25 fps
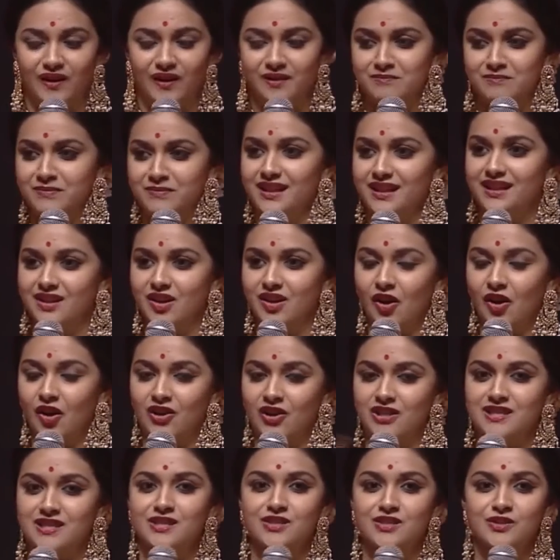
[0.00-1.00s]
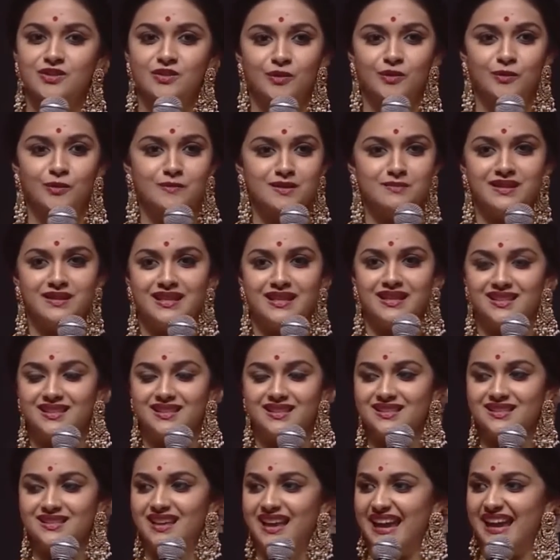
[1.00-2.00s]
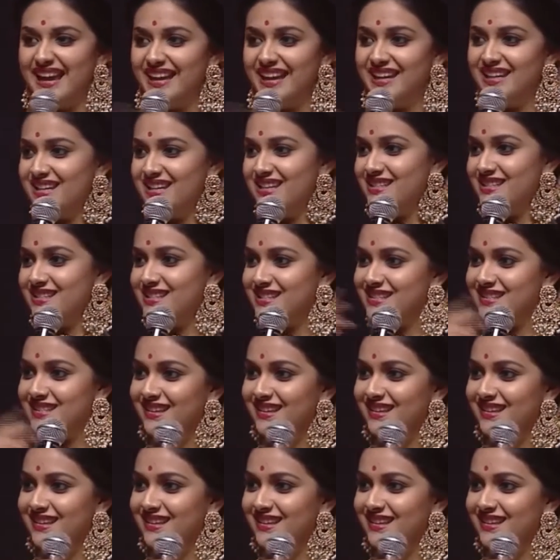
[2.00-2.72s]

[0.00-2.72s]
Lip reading: be it costumes, be it ADs.